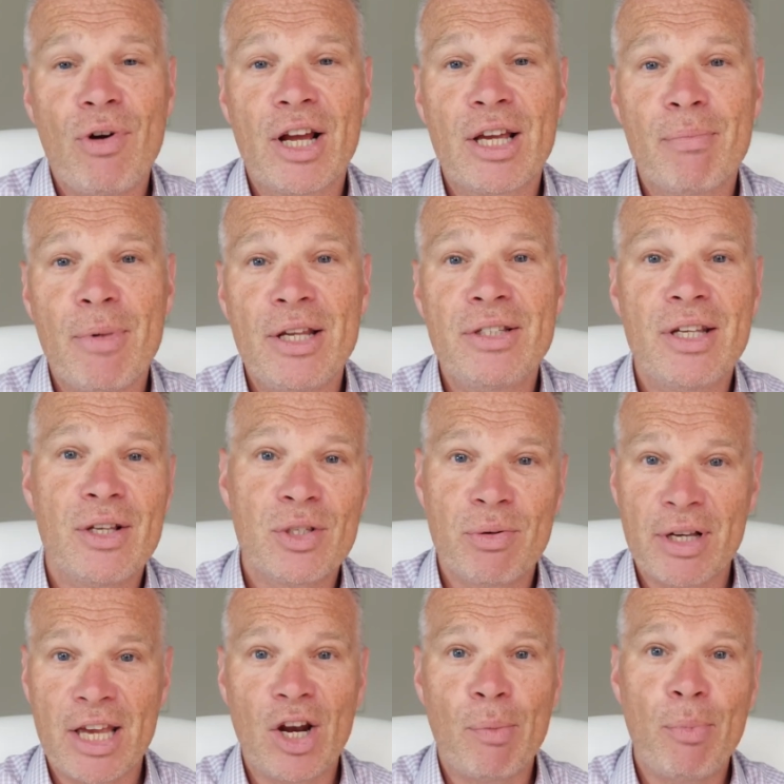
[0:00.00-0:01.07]
I recommend it.
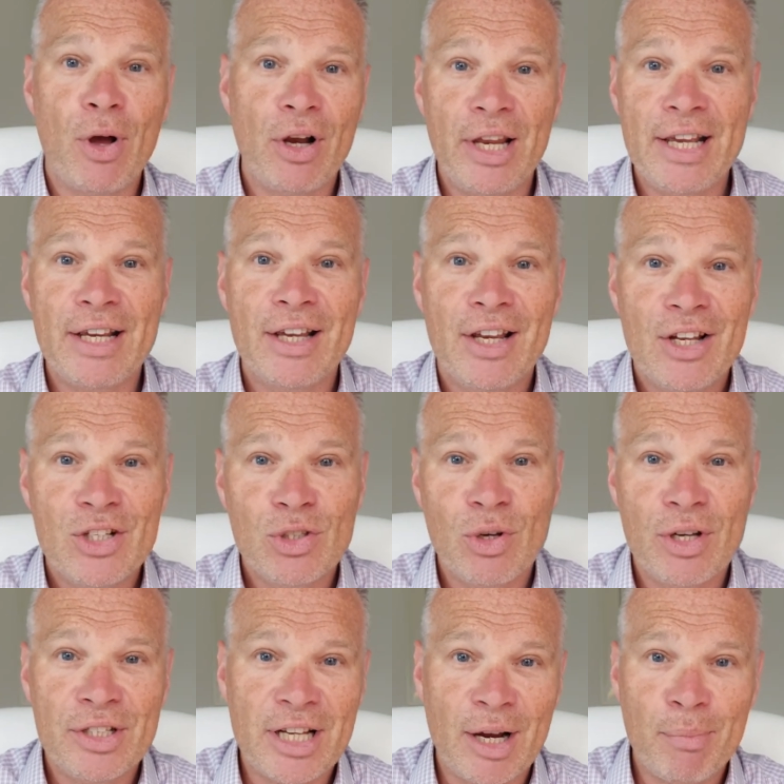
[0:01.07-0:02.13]
So again, I'll put a link
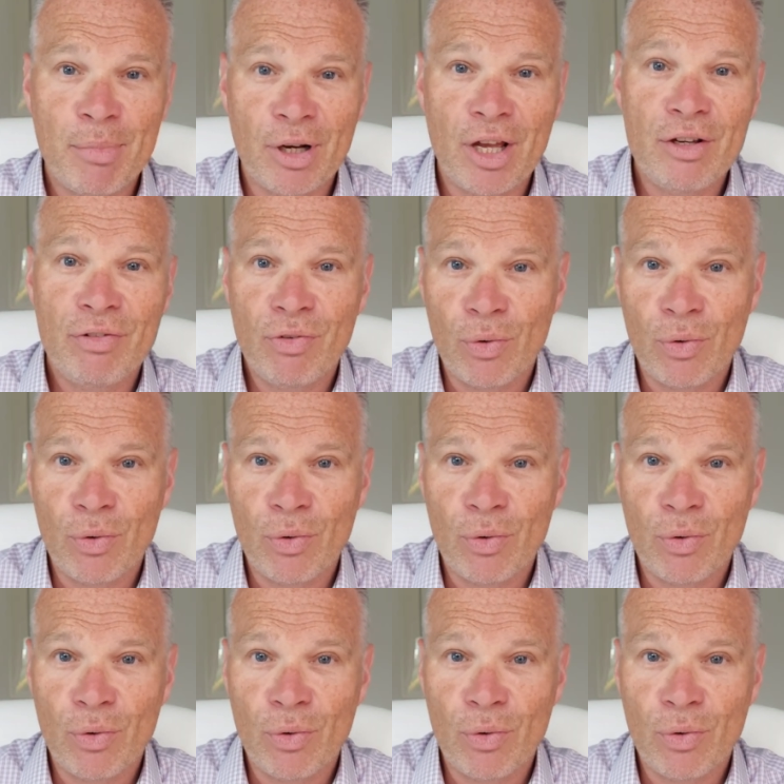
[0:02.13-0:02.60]
to it down below